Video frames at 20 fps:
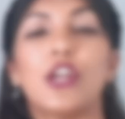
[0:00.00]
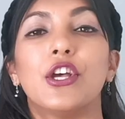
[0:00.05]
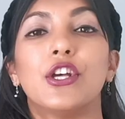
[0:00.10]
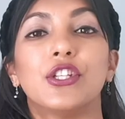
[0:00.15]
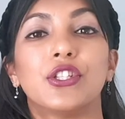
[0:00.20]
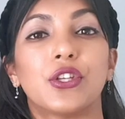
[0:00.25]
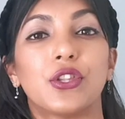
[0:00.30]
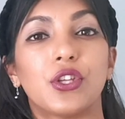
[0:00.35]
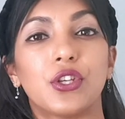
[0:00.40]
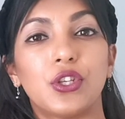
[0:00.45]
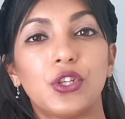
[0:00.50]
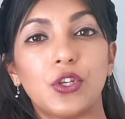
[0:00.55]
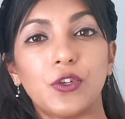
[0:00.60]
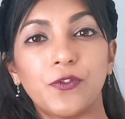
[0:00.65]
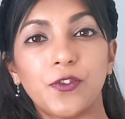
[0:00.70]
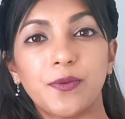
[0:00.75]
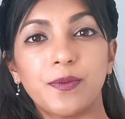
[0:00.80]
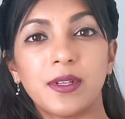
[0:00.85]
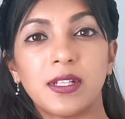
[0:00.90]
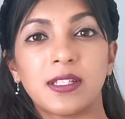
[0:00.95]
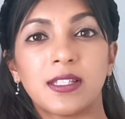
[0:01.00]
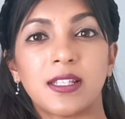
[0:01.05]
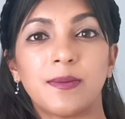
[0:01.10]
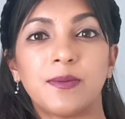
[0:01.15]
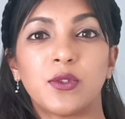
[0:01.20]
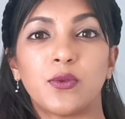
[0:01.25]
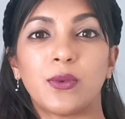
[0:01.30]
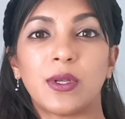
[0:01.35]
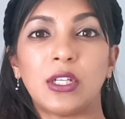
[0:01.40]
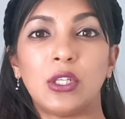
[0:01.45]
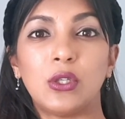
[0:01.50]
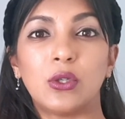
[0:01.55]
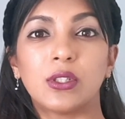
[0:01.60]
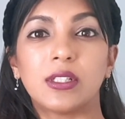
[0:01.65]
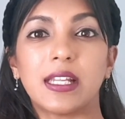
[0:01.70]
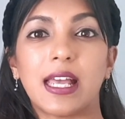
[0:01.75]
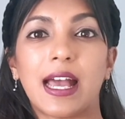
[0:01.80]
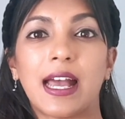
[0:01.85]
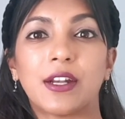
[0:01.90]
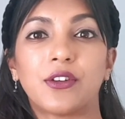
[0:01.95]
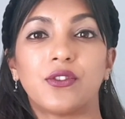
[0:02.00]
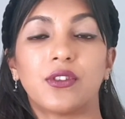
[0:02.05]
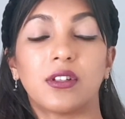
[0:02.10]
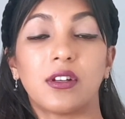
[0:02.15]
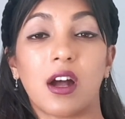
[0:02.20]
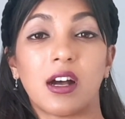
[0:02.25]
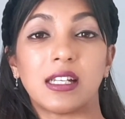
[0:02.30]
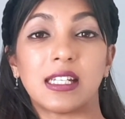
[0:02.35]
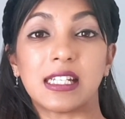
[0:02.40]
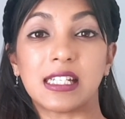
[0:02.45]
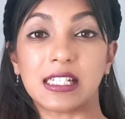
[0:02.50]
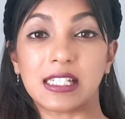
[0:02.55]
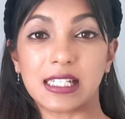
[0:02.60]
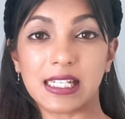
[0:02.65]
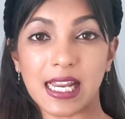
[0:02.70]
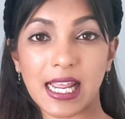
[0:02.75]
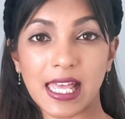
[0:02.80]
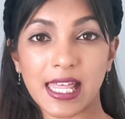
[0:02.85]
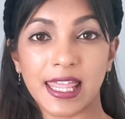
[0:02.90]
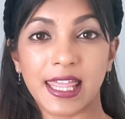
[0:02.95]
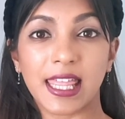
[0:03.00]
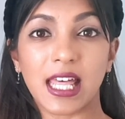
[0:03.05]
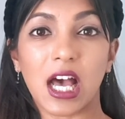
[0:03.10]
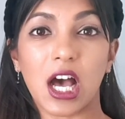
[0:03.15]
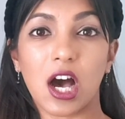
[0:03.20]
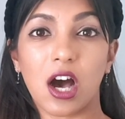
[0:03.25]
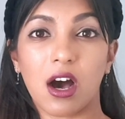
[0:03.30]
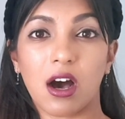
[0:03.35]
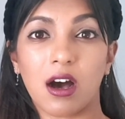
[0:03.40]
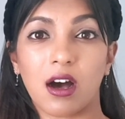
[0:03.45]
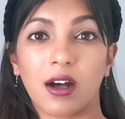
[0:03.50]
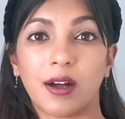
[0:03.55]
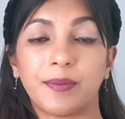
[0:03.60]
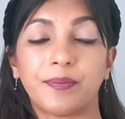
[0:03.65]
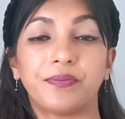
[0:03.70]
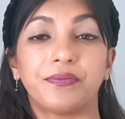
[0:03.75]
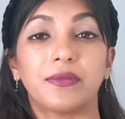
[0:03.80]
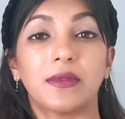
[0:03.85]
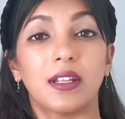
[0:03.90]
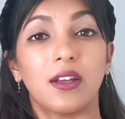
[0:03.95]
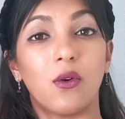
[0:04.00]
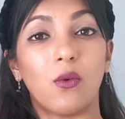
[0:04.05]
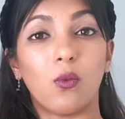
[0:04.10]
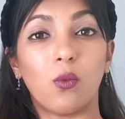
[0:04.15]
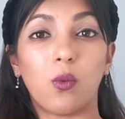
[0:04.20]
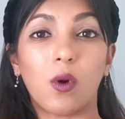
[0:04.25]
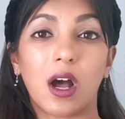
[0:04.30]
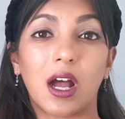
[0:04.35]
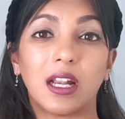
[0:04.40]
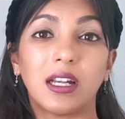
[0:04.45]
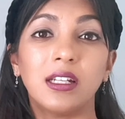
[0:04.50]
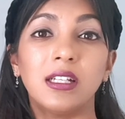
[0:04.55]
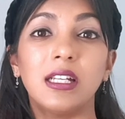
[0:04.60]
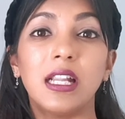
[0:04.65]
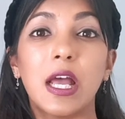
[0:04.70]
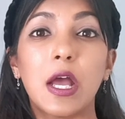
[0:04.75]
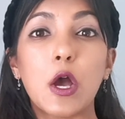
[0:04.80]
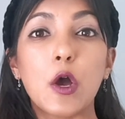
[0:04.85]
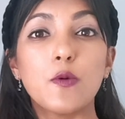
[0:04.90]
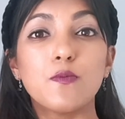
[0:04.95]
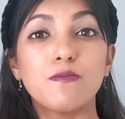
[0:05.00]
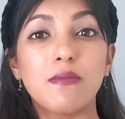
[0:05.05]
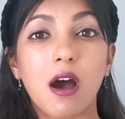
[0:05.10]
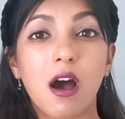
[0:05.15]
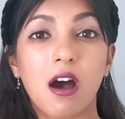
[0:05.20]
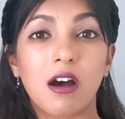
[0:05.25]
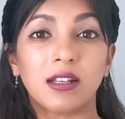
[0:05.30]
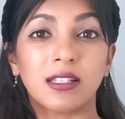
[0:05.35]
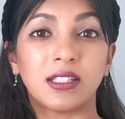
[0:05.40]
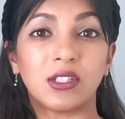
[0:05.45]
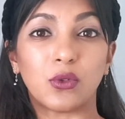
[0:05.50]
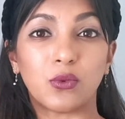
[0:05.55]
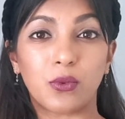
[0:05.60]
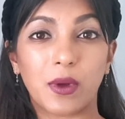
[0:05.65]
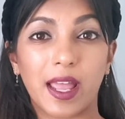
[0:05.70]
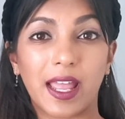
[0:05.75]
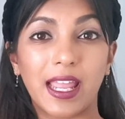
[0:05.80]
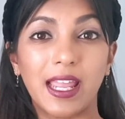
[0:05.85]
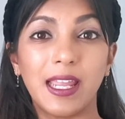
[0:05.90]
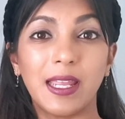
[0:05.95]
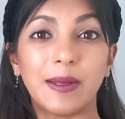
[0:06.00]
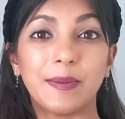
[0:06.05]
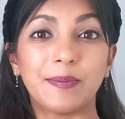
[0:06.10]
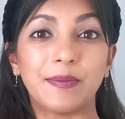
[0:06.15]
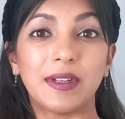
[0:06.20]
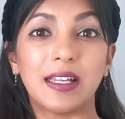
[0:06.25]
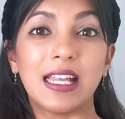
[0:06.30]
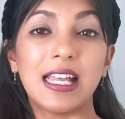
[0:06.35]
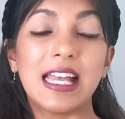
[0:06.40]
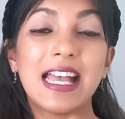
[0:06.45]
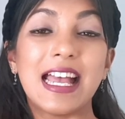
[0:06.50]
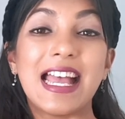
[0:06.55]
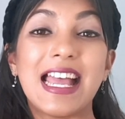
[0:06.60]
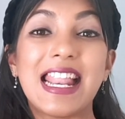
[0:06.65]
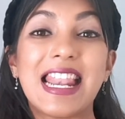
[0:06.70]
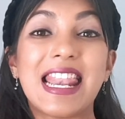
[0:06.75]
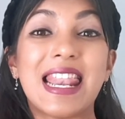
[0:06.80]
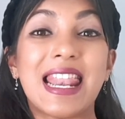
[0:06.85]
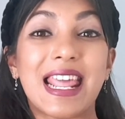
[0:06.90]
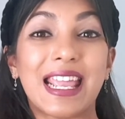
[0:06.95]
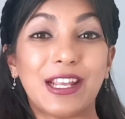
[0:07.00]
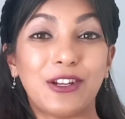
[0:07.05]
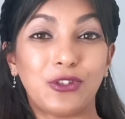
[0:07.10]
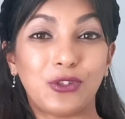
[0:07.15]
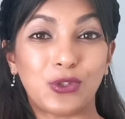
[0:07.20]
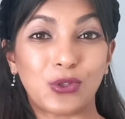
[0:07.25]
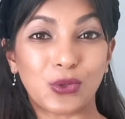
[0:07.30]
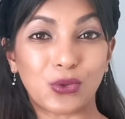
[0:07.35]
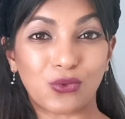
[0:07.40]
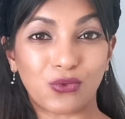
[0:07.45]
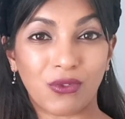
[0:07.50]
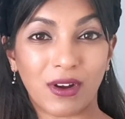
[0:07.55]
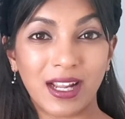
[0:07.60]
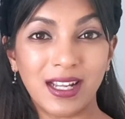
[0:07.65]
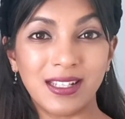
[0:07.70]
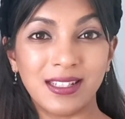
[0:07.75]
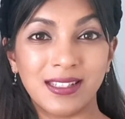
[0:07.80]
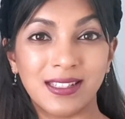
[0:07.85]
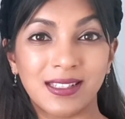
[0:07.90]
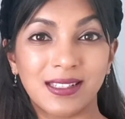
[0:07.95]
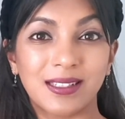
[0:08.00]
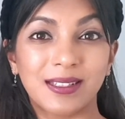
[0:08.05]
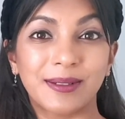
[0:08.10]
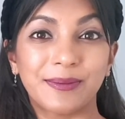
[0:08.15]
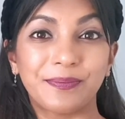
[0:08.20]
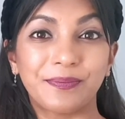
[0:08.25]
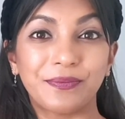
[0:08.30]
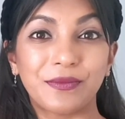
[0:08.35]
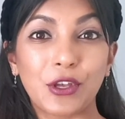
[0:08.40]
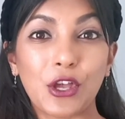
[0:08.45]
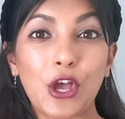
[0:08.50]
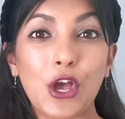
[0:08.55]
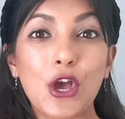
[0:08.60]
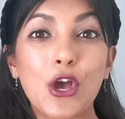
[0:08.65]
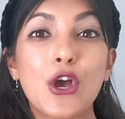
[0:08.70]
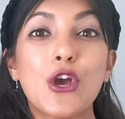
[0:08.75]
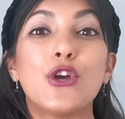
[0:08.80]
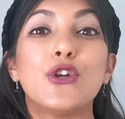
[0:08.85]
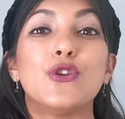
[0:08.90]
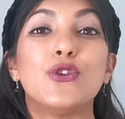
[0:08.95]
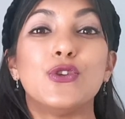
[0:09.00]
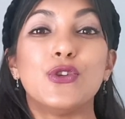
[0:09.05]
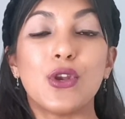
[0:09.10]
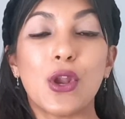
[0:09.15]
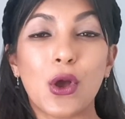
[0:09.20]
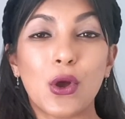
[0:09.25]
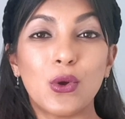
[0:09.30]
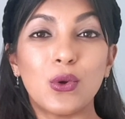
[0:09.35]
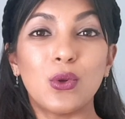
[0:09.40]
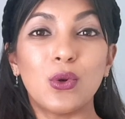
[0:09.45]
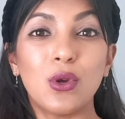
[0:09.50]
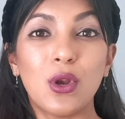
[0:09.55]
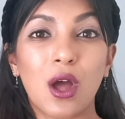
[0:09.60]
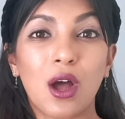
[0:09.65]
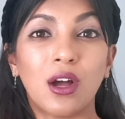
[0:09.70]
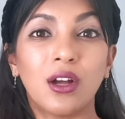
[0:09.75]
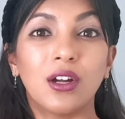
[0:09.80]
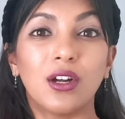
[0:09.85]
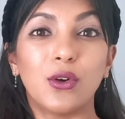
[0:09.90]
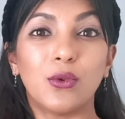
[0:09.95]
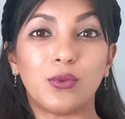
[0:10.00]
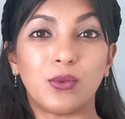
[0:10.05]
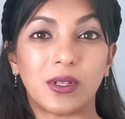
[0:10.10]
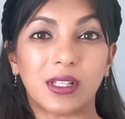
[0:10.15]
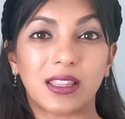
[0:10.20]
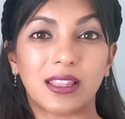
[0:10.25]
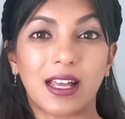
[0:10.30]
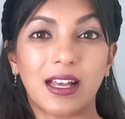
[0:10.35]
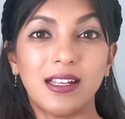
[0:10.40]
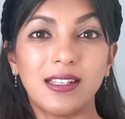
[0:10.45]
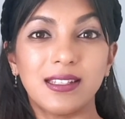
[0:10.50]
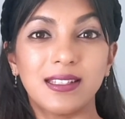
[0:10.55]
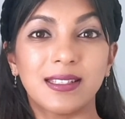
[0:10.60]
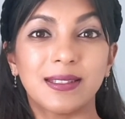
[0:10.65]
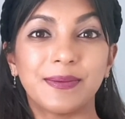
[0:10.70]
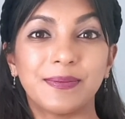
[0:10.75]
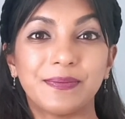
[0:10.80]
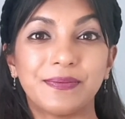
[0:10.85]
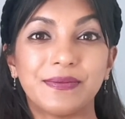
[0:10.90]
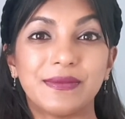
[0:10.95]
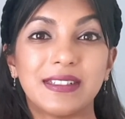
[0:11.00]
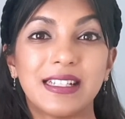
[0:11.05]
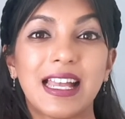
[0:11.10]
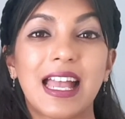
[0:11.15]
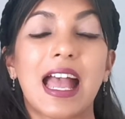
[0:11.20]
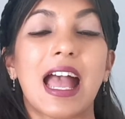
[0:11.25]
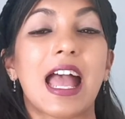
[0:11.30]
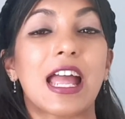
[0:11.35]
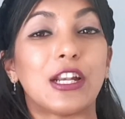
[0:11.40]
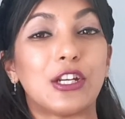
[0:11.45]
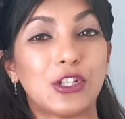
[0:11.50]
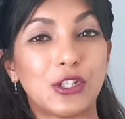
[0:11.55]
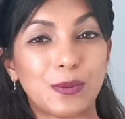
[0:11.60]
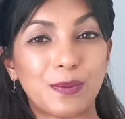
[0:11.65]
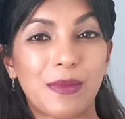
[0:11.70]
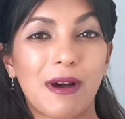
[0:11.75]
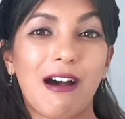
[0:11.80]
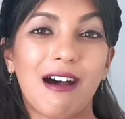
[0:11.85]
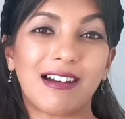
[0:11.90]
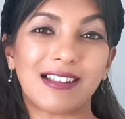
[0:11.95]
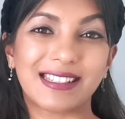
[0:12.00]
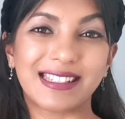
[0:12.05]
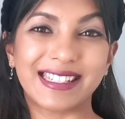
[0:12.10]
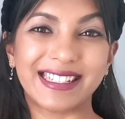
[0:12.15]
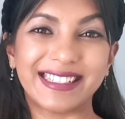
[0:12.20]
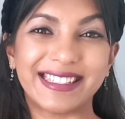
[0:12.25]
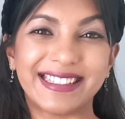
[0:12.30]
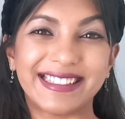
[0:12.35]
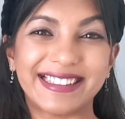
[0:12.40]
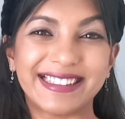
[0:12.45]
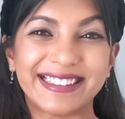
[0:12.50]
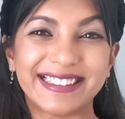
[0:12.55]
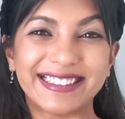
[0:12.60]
So the euphemisms we looked at regarding death are one, passed away, laid to rest, no longer with us, and departed.